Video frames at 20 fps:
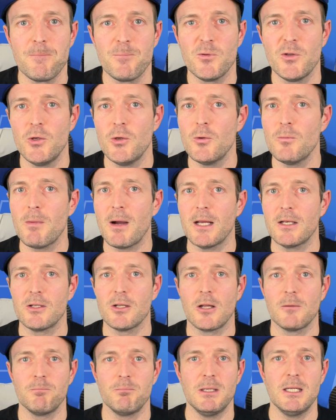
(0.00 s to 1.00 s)
you might
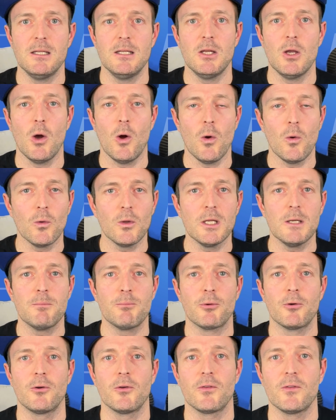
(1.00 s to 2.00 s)
not be the only
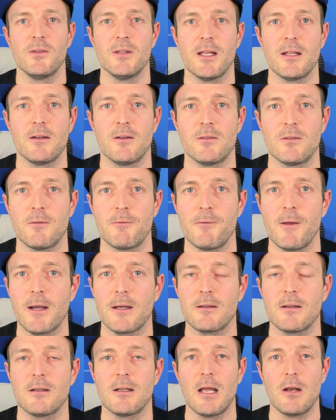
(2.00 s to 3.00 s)
person that is
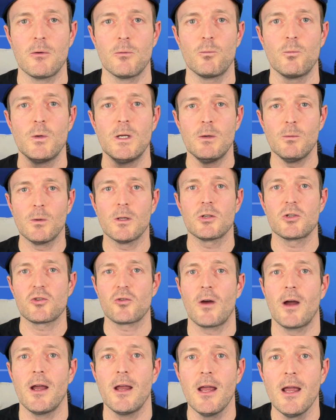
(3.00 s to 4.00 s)
affected, and we will
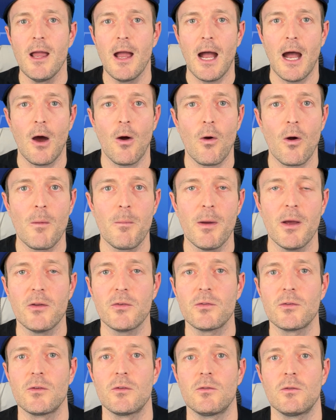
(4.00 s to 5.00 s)
try our
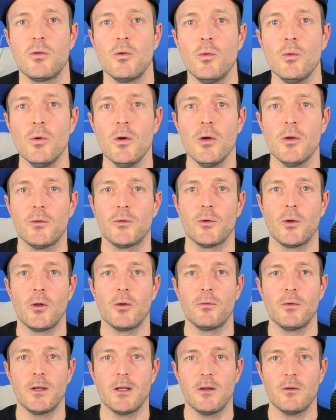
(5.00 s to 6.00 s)
best to
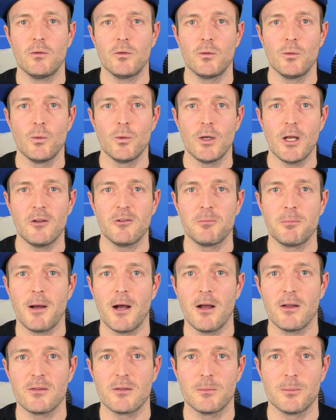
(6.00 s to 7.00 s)
solve it as soon as
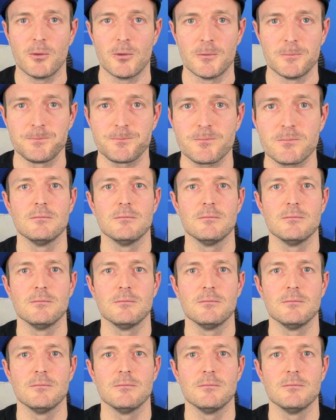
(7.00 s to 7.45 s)
possible.